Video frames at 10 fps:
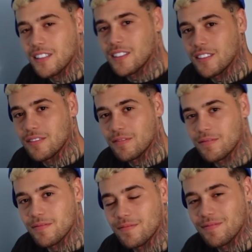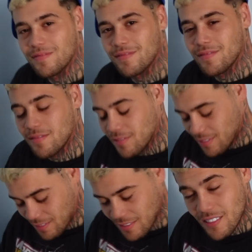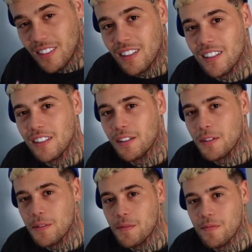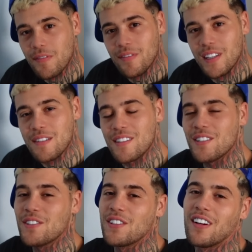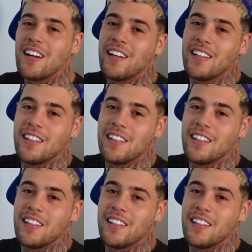oh, you look so cute. Babe, don't cry.